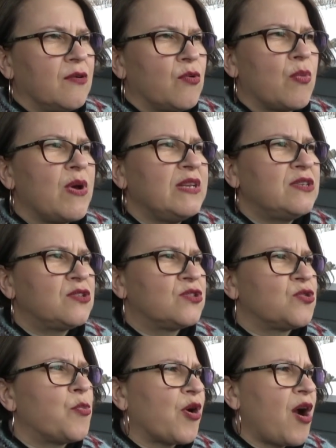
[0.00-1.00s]
we went
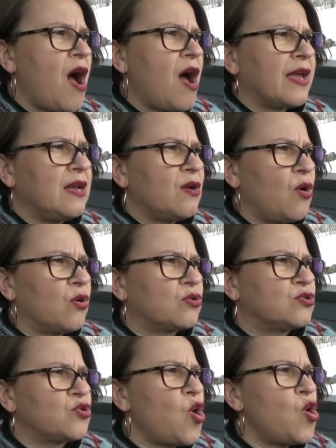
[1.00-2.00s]
to Prague in
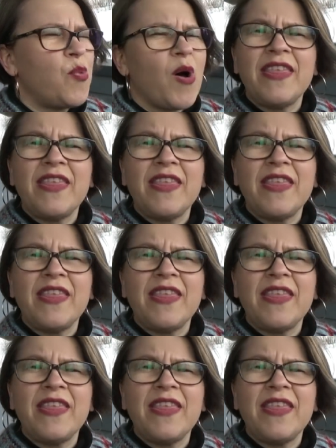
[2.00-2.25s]
October.